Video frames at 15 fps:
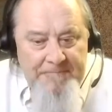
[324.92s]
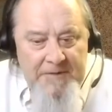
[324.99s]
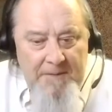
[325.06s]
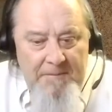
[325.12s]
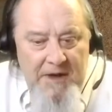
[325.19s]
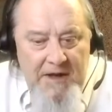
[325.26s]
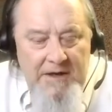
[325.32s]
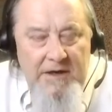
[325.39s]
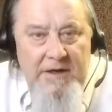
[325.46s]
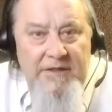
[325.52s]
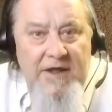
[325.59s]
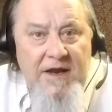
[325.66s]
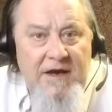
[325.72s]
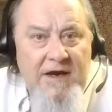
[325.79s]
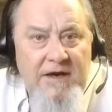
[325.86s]
But
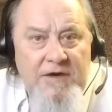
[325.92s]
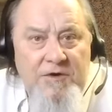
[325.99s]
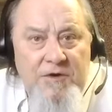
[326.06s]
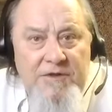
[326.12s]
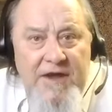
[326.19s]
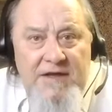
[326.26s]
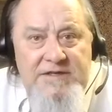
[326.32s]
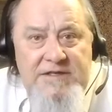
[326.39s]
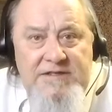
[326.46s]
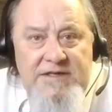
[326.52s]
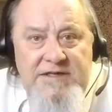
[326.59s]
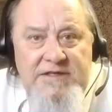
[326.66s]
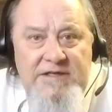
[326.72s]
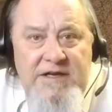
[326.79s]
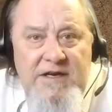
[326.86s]
then in
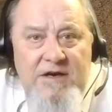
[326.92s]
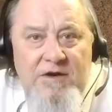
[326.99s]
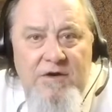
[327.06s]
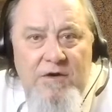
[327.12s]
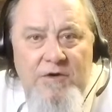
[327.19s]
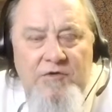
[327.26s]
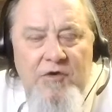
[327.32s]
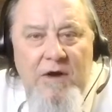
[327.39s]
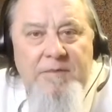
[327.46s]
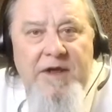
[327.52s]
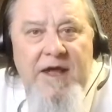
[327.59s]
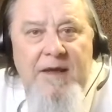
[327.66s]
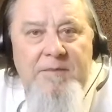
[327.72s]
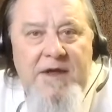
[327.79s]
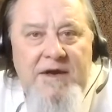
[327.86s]
2016, Trump
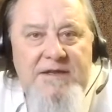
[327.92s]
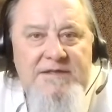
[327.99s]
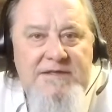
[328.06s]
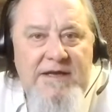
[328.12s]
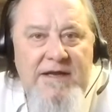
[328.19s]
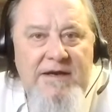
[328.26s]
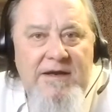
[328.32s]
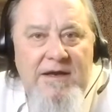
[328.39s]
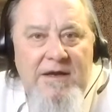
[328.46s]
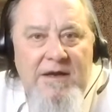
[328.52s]
came in and said,